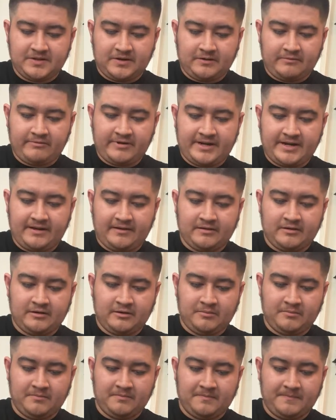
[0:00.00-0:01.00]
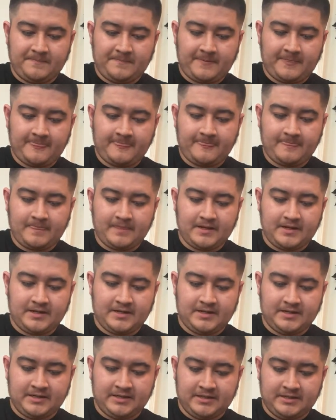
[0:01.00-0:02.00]
already come
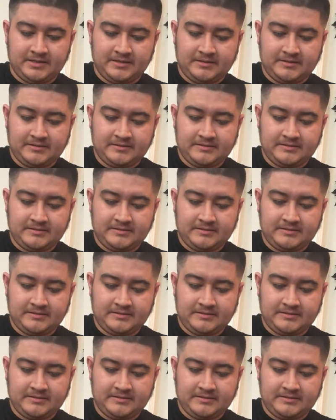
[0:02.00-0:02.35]
uh